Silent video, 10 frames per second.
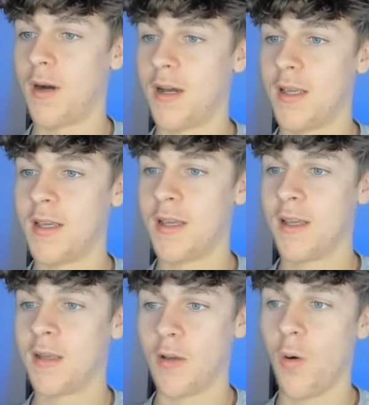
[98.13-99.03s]
my
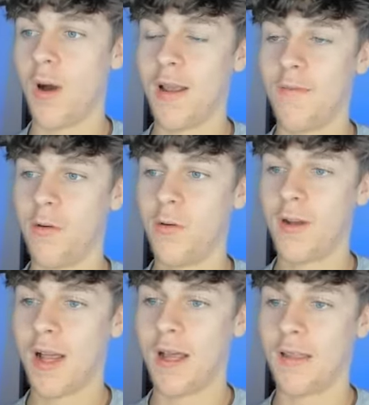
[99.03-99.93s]
go high level,
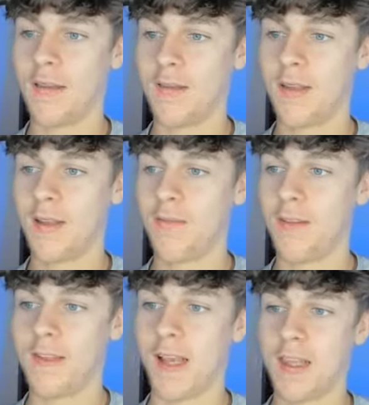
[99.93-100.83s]
and
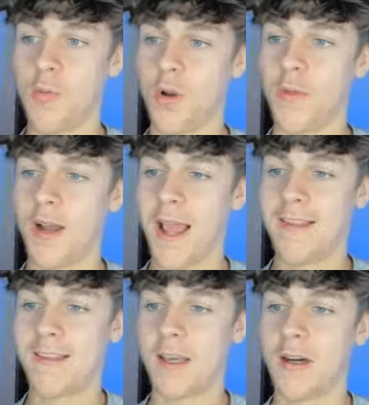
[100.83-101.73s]
this is actually one of my
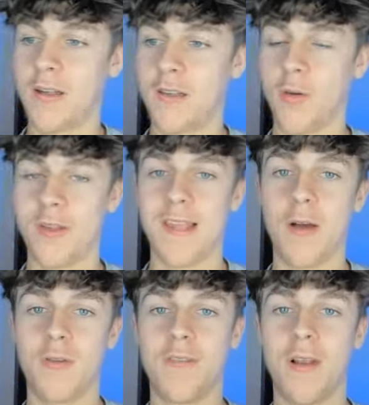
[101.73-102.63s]
SDRs, so a
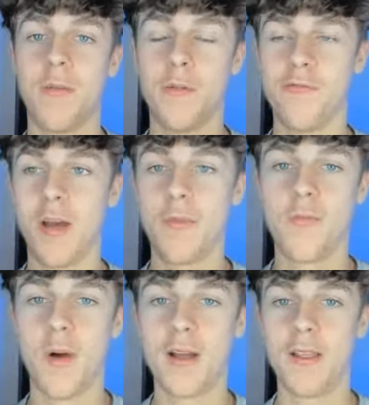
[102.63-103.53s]
sales development rep
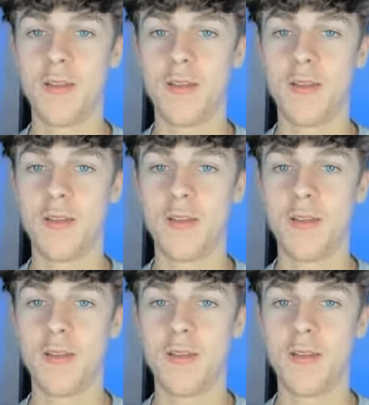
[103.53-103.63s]
of mine.